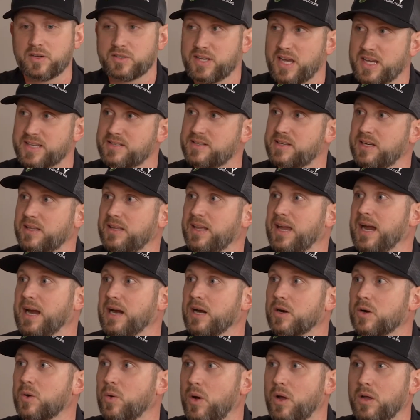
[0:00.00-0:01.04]
testing the
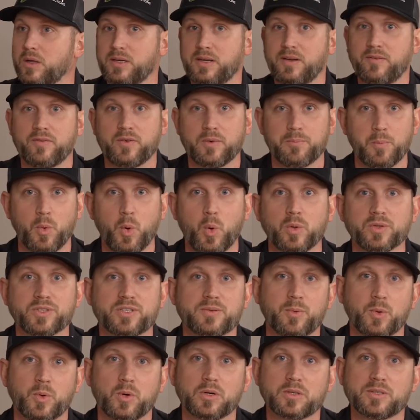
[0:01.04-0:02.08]
air quality for mold
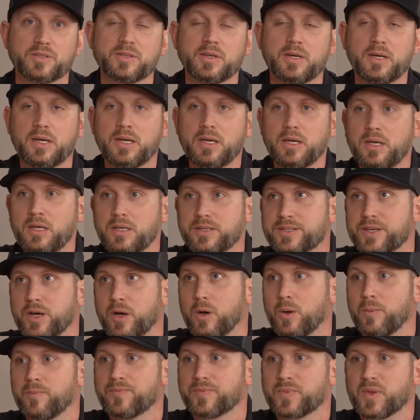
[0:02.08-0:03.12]
spores.
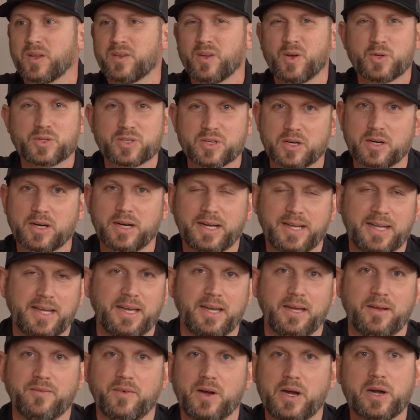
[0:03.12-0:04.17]
So those are,
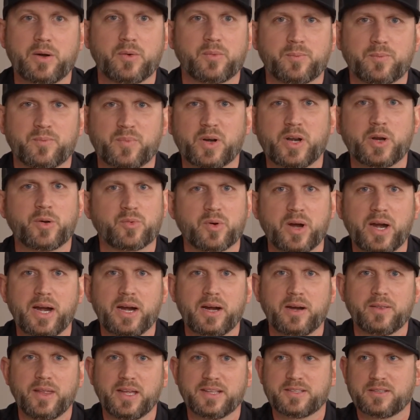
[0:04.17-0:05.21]
again, pretty
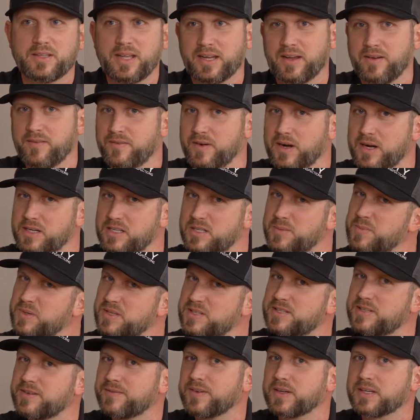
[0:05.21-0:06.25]
rare. That's like a very
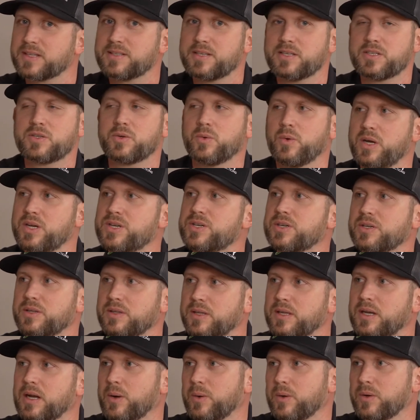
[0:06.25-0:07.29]
specific situation
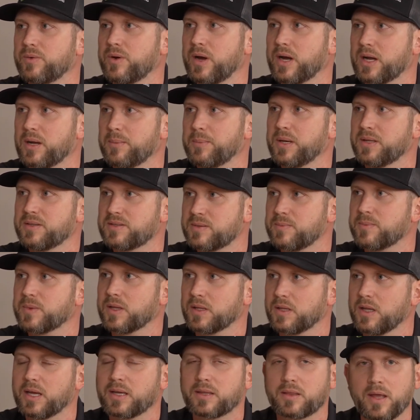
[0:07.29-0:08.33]
that I would recommend
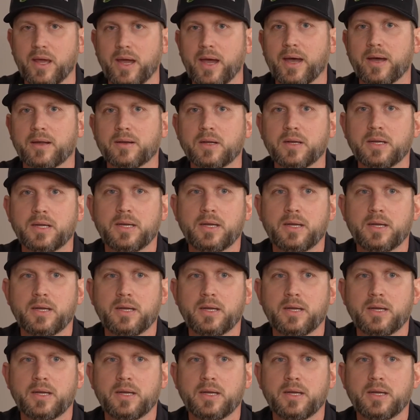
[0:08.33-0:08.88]
something like that.